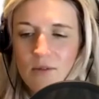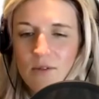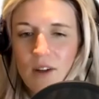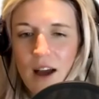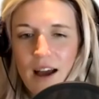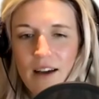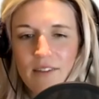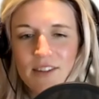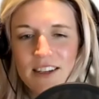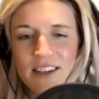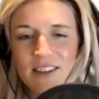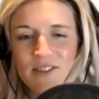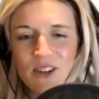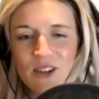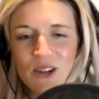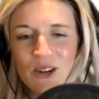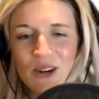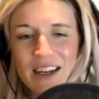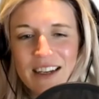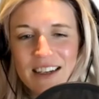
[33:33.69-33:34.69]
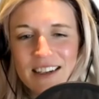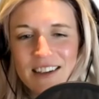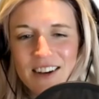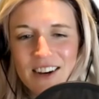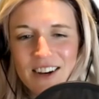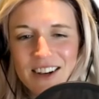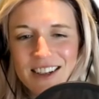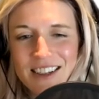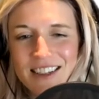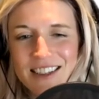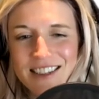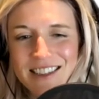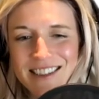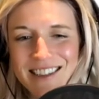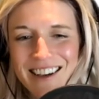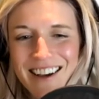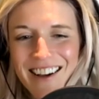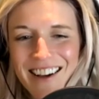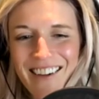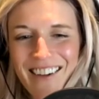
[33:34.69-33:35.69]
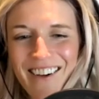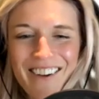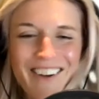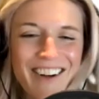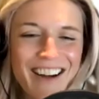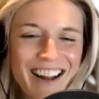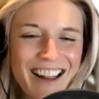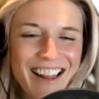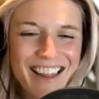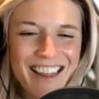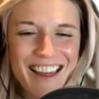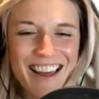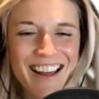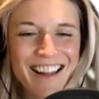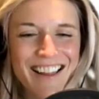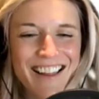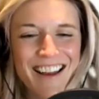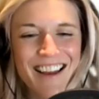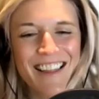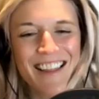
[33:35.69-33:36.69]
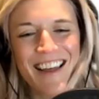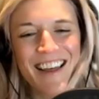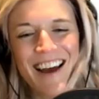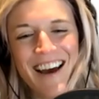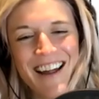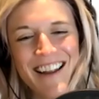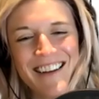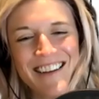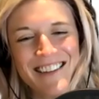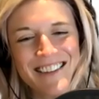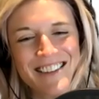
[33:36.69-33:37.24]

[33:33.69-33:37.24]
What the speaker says: haven't given you any notice or anything like that.